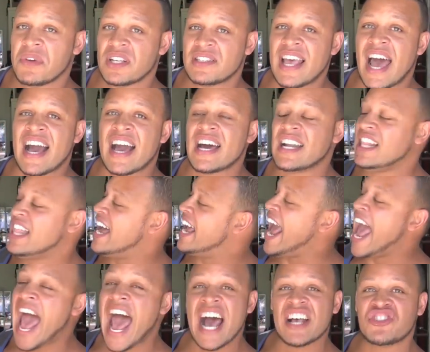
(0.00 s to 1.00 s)
Is that kind of like
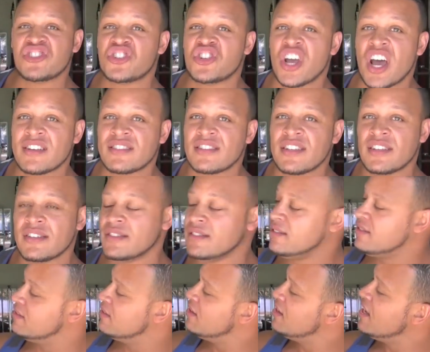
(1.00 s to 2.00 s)
ass-chested?
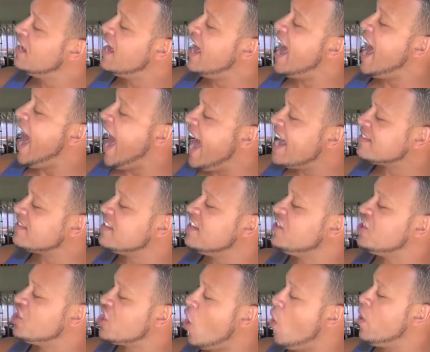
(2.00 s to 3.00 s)

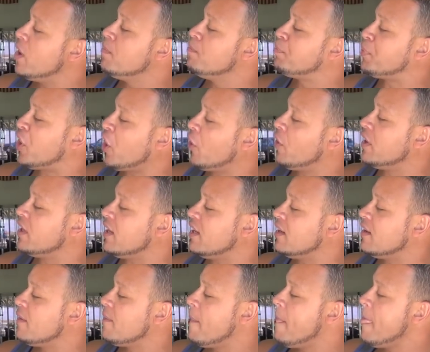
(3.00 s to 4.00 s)
Assy showing
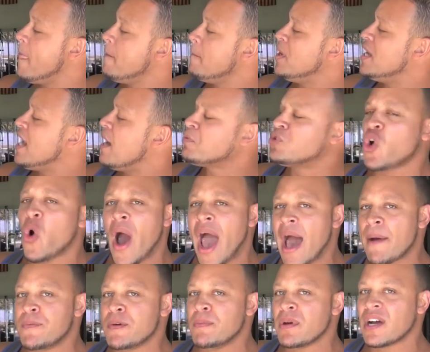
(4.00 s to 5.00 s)
purity. Man, I'm so
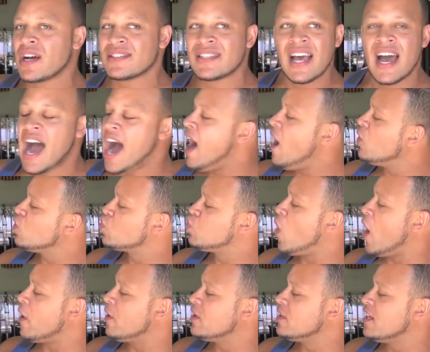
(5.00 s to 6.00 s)
happy because I was
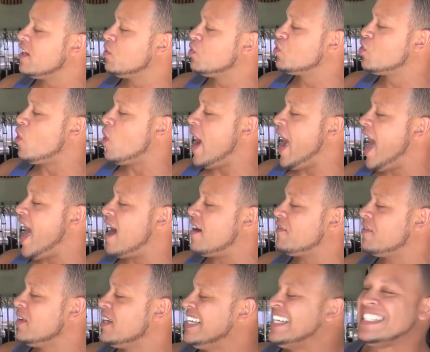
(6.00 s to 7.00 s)
worried that it was going to
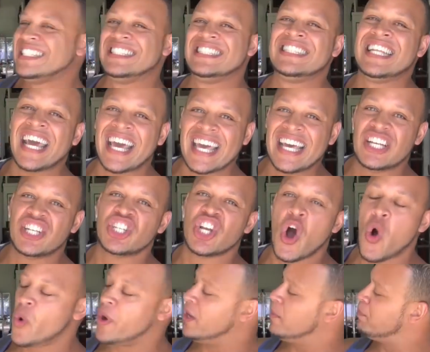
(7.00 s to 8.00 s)
have dicky
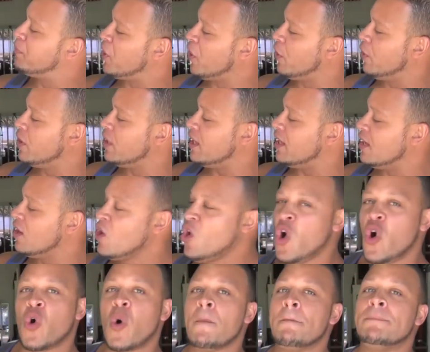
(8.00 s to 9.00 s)
showing purity
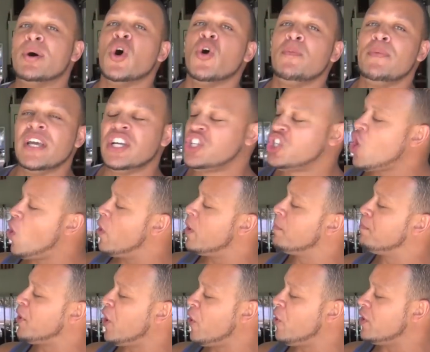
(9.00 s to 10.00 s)
or booby
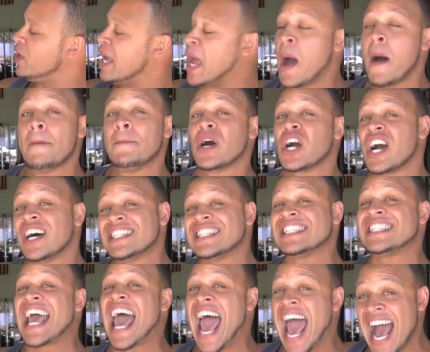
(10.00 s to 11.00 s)
showing purity. Because
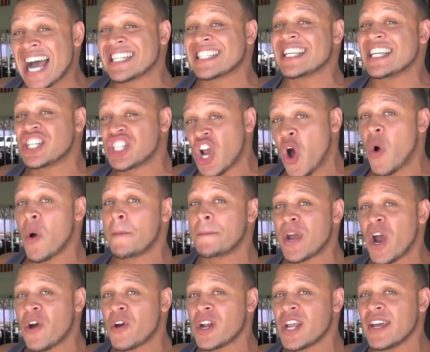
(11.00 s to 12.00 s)
it's assy showing
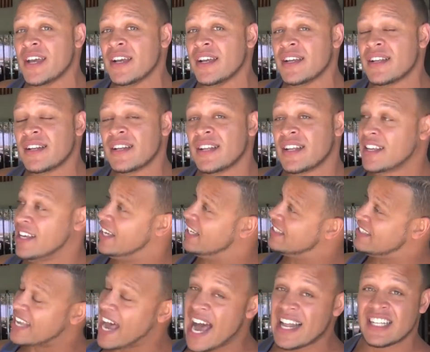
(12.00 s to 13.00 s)
purity,
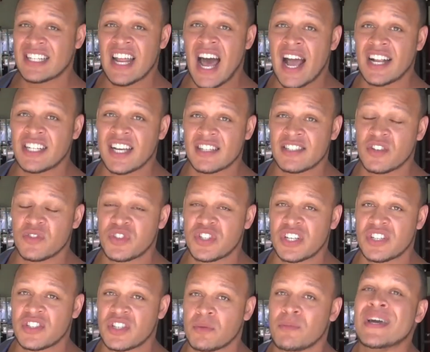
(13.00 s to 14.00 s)
it's tied to digestive
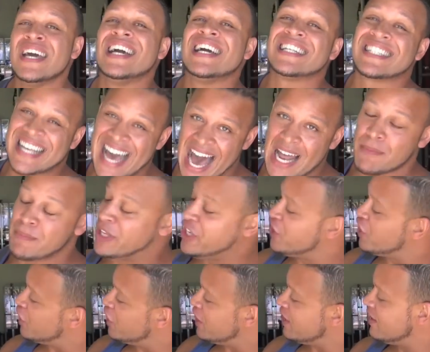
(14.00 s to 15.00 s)
system. It's got to be
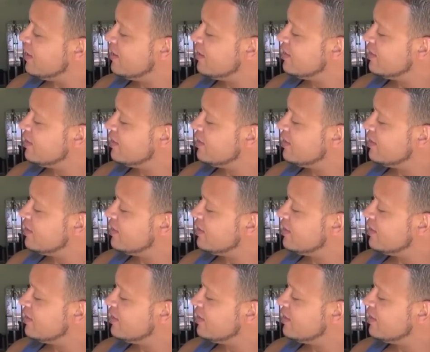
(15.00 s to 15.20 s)
good.